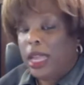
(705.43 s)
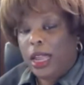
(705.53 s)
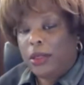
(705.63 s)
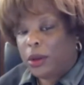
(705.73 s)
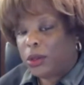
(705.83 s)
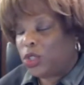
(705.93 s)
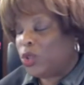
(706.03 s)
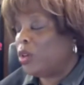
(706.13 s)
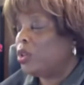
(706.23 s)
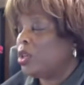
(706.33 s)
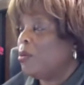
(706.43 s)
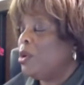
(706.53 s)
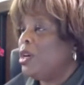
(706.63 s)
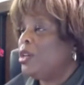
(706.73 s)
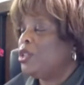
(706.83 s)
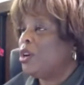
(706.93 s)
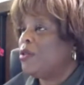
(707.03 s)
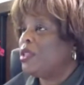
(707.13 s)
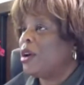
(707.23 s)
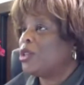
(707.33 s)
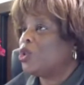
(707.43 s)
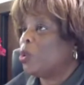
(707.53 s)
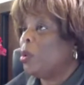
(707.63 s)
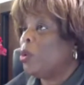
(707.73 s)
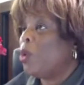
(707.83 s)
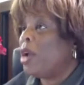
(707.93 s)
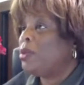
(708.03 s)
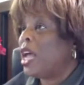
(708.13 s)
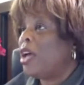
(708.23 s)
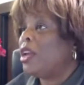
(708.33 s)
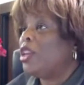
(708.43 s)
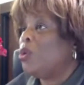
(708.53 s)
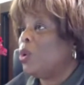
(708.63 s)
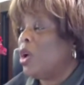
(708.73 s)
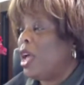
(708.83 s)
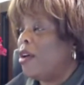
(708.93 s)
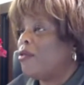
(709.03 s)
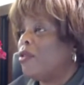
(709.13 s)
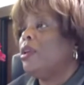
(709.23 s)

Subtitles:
and those 200 community service hours will be wiped out and you will have